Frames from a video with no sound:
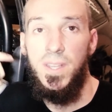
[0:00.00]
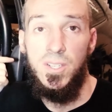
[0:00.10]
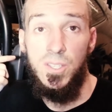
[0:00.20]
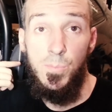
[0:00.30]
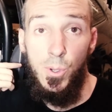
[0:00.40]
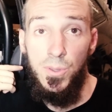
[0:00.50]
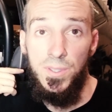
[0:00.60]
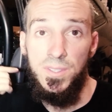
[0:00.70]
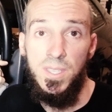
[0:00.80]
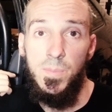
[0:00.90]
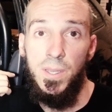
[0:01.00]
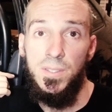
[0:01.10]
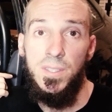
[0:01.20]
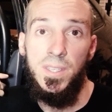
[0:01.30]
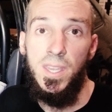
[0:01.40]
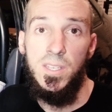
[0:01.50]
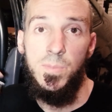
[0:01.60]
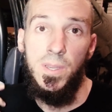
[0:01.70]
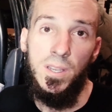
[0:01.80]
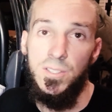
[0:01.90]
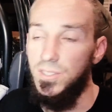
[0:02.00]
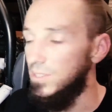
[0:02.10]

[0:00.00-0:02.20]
to actually bolt the seat belt to the cage, but I'll